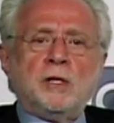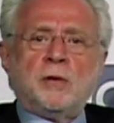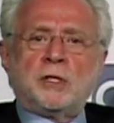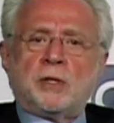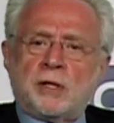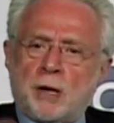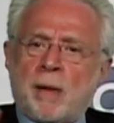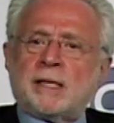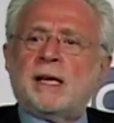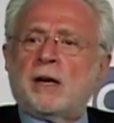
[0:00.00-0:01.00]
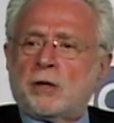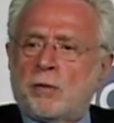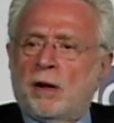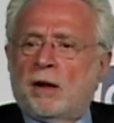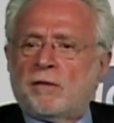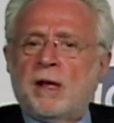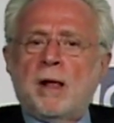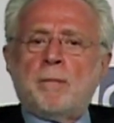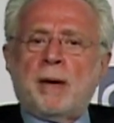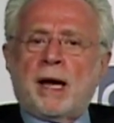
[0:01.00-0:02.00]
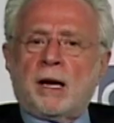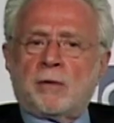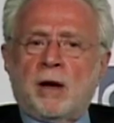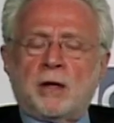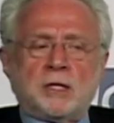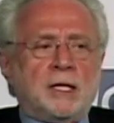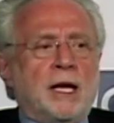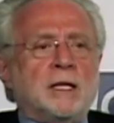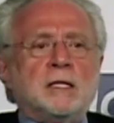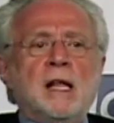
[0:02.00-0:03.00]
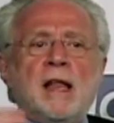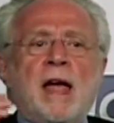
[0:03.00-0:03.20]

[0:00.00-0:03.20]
There are about 10 or 12 battleground states.